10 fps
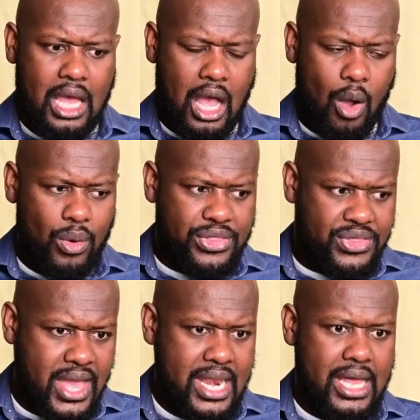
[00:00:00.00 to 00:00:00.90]
uh,
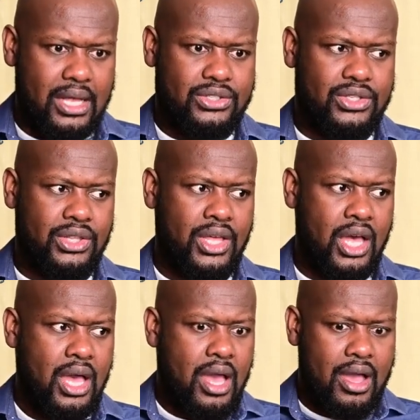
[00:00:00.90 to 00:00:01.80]
within us,
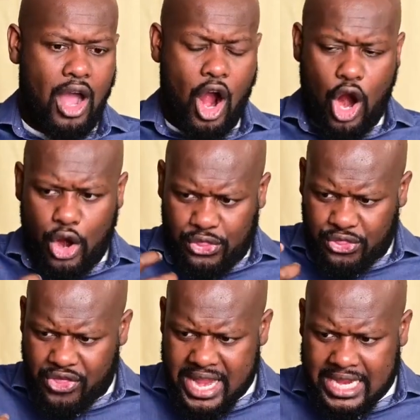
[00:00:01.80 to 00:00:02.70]
the our, our
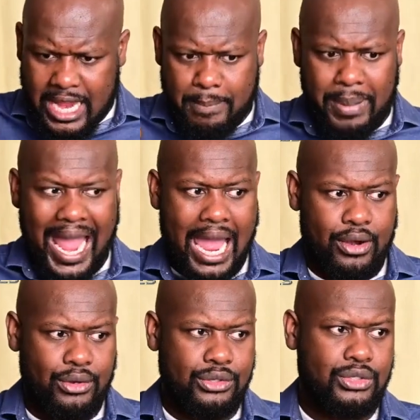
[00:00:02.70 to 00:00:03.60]
thinking
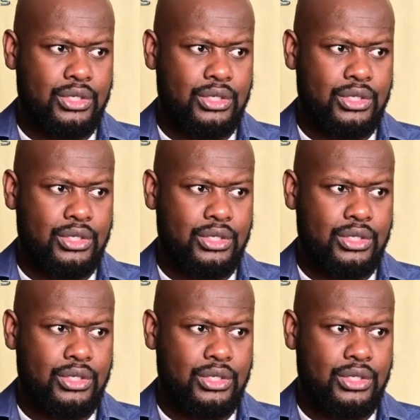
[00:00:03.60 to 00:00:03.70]
patterns,